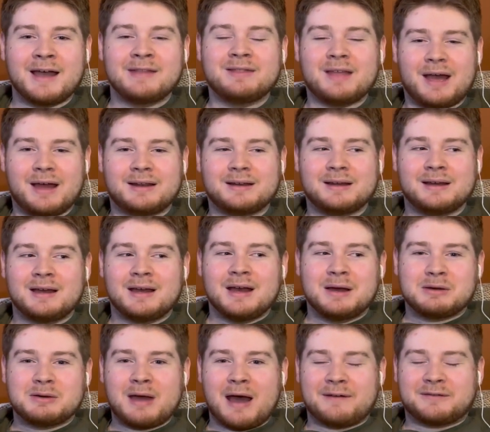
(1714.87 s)
And then
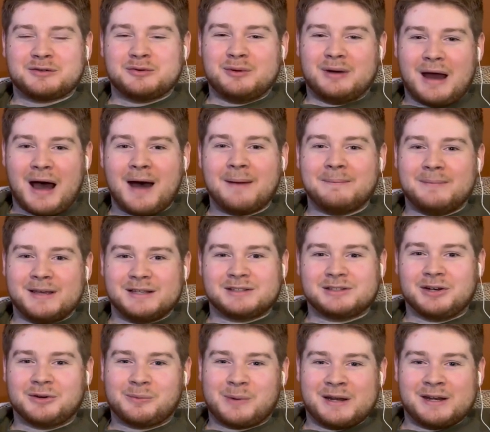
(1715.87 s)
you have to not miss
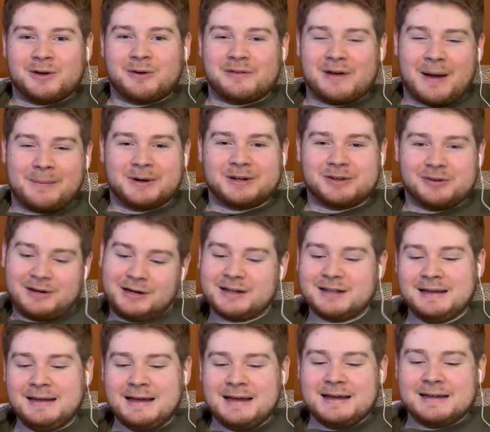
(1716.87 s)
your window of
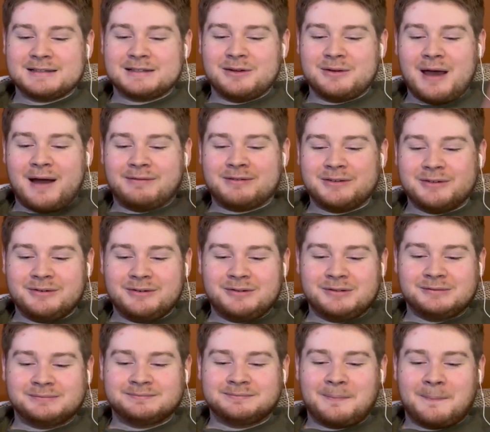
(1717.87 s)
opportunity. So you have
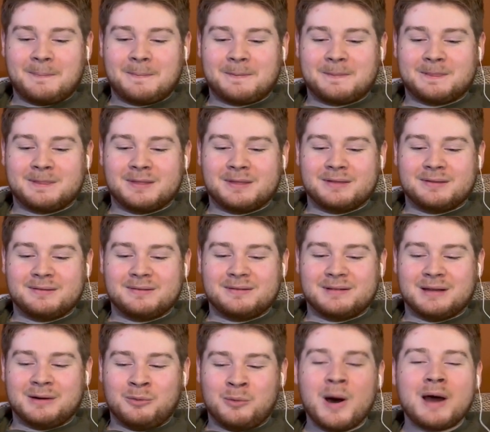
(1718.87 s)
to
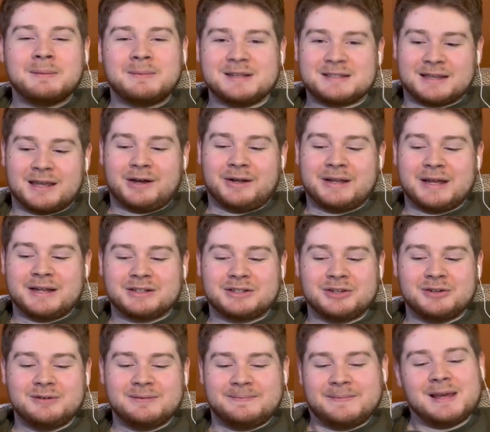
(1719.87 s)
one, be skilled, and
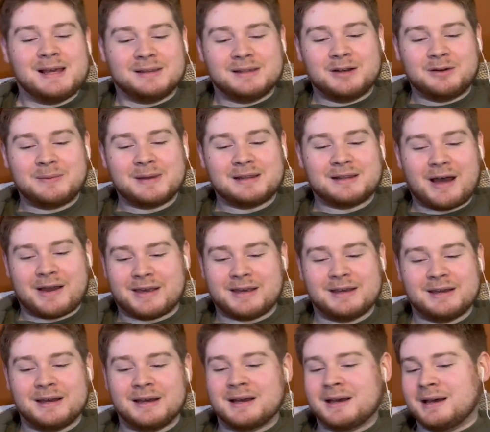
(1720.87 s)
two, be a little bit
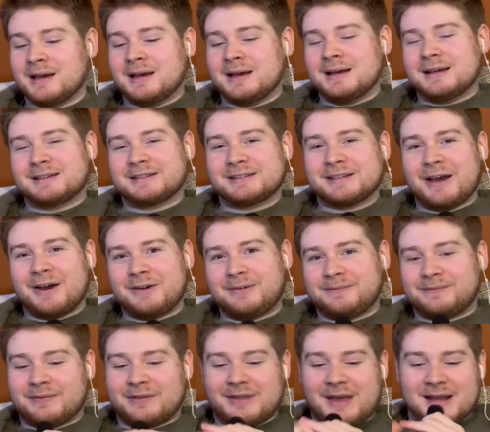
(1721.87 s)
lucky. So
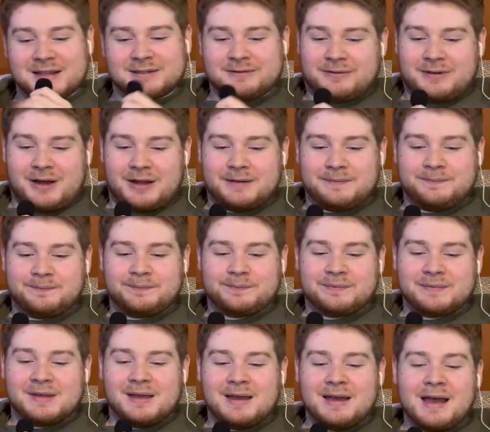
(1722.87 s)
that's fun.
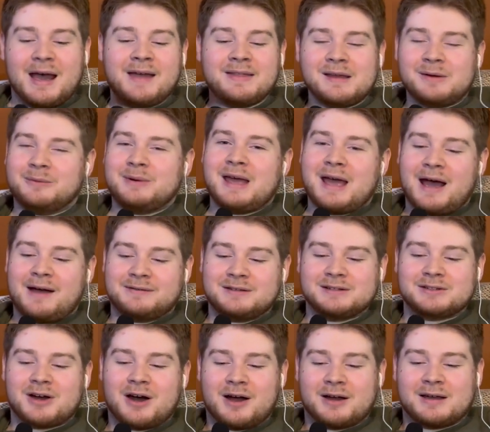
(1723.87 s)
And then we have to
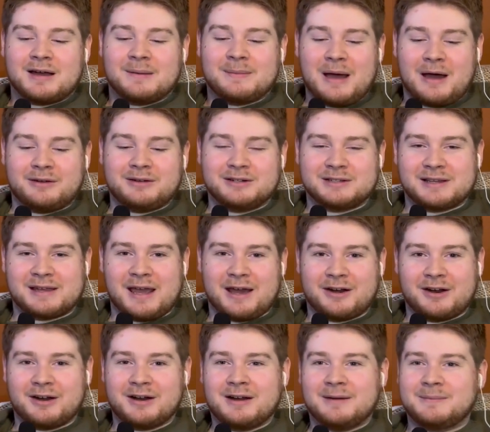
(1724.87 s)
talk about your
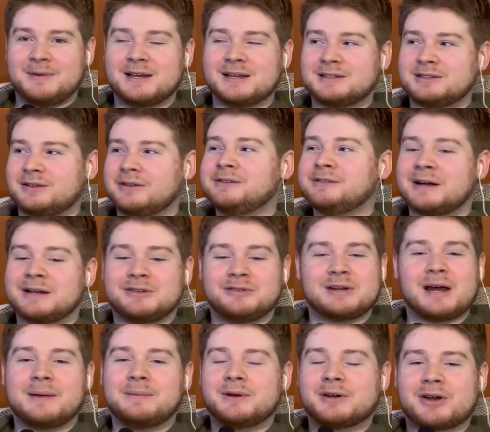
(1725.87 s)
scanner because right, you
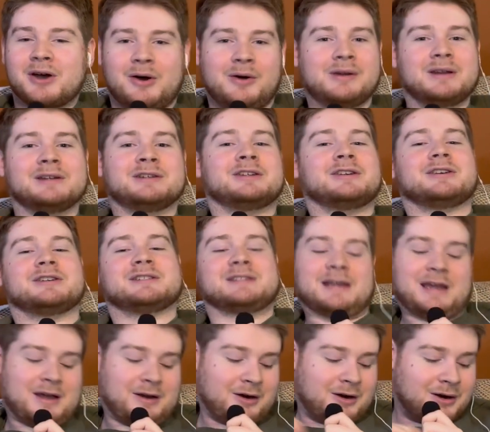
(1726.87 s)
type your code into your
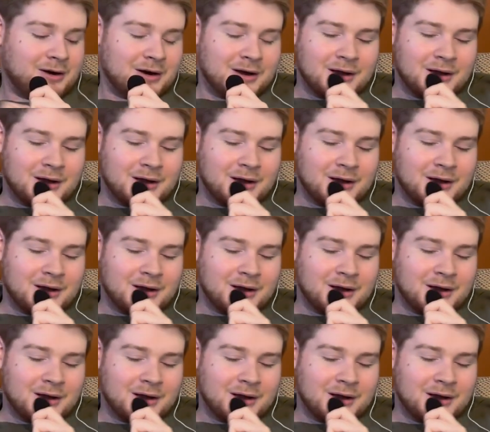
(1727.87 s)
scanner.